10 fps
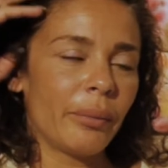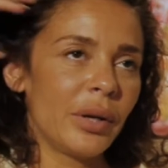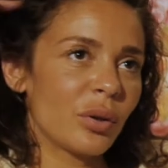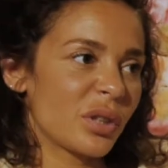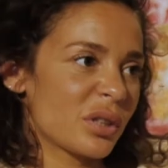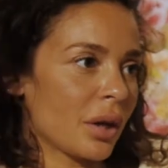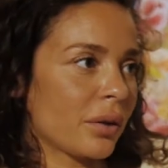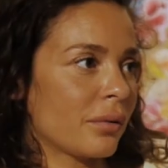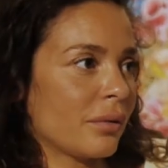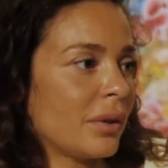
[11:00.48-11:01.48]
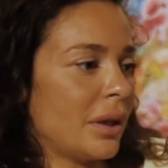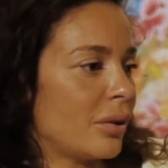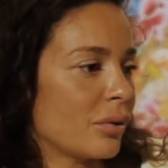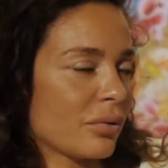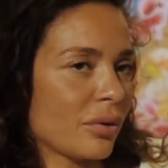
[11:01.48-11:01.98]
milk is not really
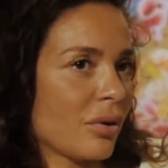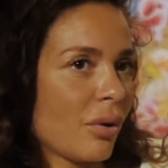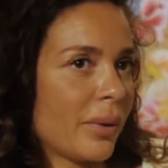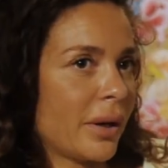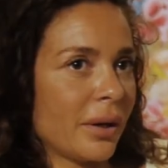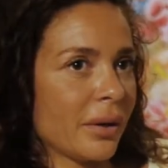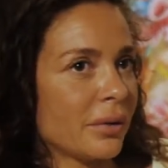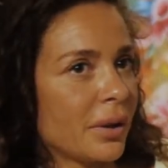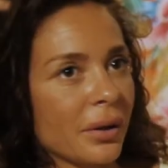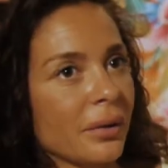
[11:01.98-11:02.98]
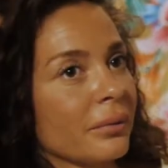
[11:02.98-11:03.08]
good for nobody, I think.